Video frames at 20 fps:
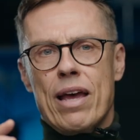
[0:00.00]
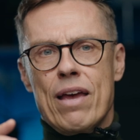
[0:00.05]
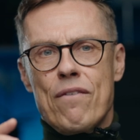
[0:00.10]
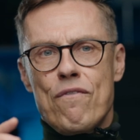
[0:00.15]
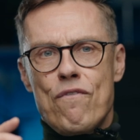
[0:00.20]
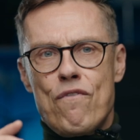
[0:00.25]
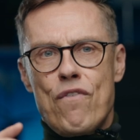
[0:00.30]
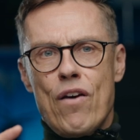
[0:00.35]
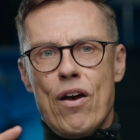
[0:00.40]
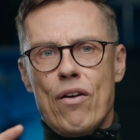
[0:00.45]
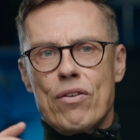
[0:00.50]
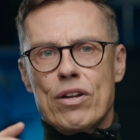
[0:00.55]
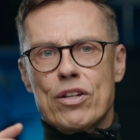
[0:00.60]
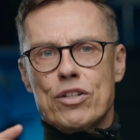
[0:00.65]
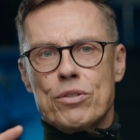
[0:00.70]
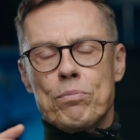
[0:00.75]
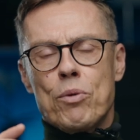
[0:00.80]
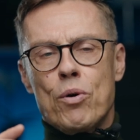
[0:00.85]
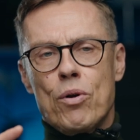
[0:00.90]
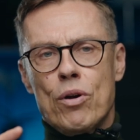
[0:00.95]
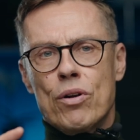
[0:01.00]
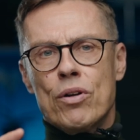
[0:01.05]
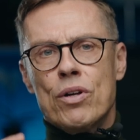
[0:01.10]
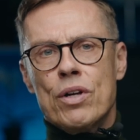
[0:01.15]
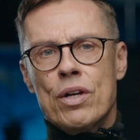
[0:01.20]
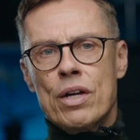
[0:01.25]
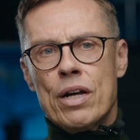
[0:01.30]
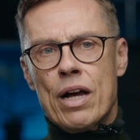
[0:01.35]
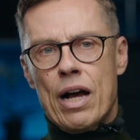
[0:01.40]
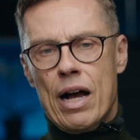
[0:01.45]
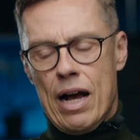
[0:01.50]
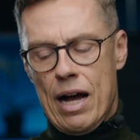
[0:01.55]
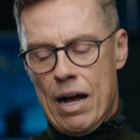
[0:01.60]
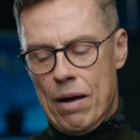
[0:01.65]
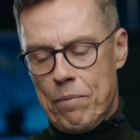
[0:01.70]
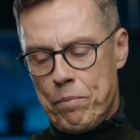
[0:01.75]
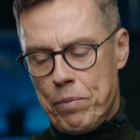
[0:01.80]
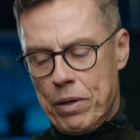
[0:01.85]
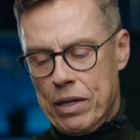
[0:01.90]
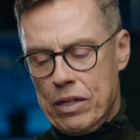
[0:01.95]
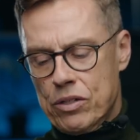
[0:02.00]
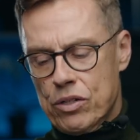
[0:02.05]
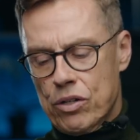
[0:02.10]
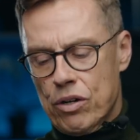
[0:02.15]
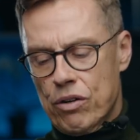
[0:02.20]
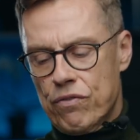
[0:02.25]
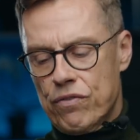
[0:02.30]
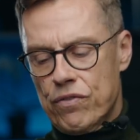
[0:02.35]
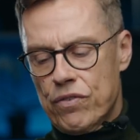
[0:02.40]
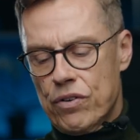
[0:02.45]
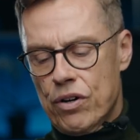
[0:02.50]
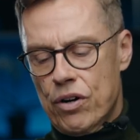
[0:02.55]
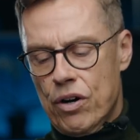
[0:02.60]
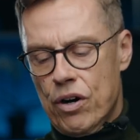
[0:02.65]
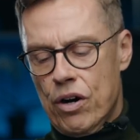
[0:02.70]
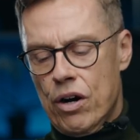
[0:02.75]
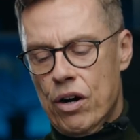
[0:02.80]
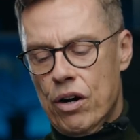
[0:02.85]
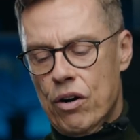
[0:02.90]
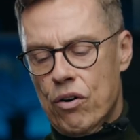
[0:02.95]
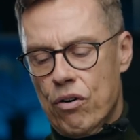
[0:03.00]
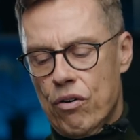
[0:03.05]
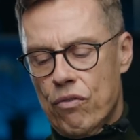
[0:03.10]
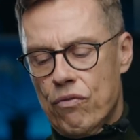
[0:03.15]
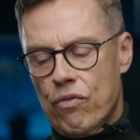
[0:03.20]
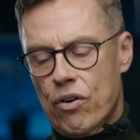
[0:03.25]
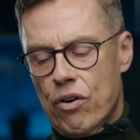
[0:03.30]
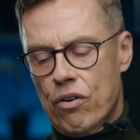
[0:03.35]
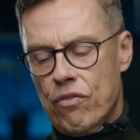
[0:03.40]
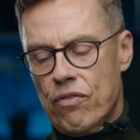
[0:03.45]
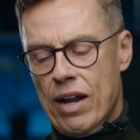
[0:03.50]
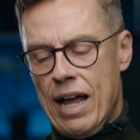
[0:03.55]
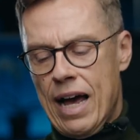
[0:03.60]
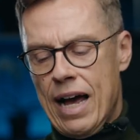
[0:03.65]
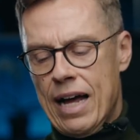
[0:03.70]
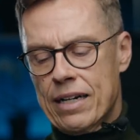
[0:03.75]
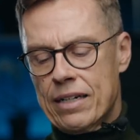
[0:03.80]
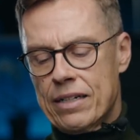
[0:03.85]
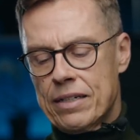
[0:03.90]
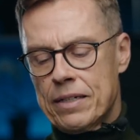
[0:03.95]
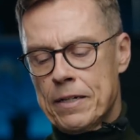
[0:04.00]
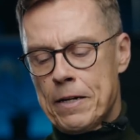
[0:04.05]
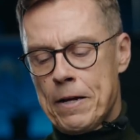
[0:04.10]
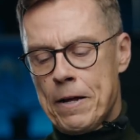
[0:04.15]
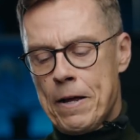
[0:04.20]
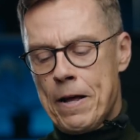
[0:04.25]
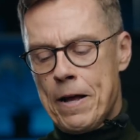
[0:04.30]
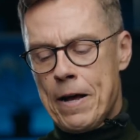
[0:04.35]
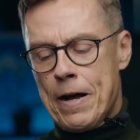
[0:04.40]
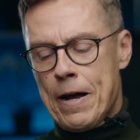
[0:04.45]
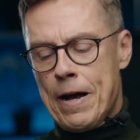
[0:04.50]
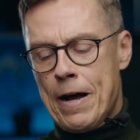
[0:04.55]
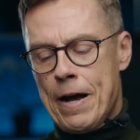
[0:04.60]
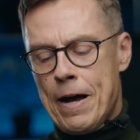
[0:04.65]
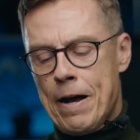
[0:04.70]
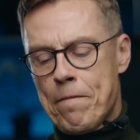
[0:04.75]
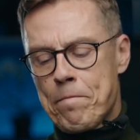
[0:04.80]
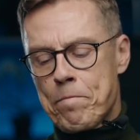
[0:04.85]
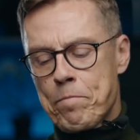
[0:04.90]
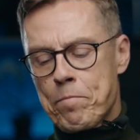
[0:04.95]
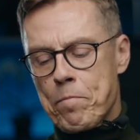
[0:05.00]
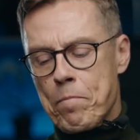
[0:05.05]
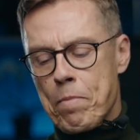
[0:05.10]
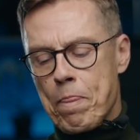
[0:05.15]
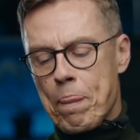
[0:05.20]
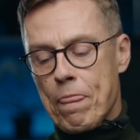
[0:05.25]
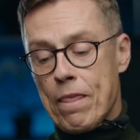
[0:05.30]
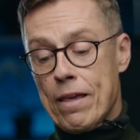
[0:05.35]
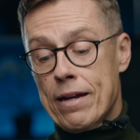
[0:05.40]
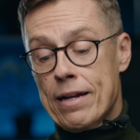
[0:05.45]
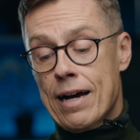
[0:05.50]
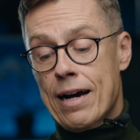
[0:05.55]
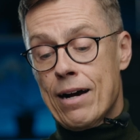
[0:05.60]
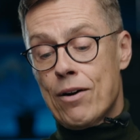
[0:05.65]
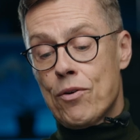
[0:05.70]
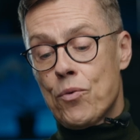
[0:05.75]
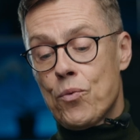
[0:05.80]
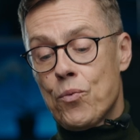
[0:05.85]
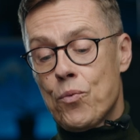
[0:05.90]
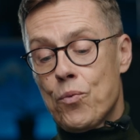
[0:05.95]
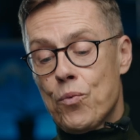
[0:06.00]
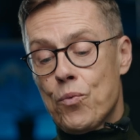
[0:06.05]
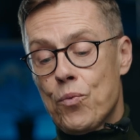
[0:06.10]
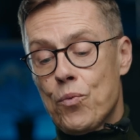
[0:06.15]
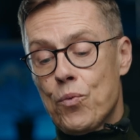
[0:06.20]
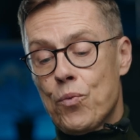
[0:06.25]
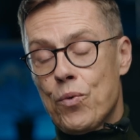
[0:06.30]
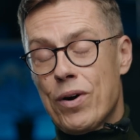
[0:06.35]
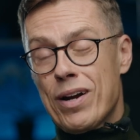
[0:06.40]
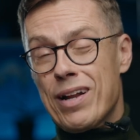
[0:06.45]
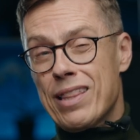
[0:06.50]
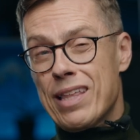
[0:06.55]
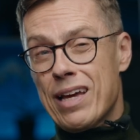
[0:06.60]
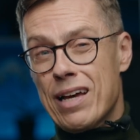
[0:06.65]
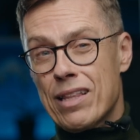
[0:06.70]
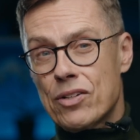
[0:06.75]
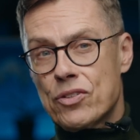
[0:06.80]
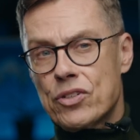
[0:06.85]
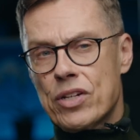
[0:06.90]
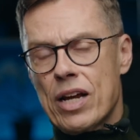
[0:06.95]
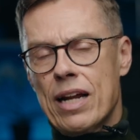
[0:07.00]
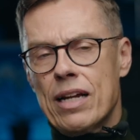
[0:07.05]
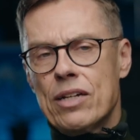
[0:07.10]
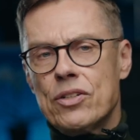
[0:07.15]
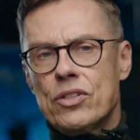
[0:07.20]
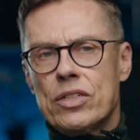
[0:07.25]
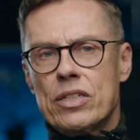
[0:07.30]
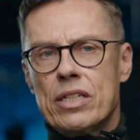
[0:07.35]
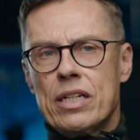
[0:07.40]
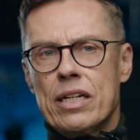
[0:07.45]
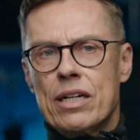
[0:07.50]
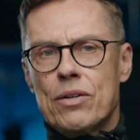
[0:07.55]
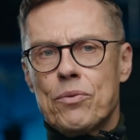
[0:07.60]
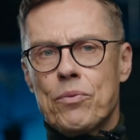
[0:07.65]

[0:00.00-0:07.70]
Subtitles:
a very small piece of land. Now, what are the other challenges here?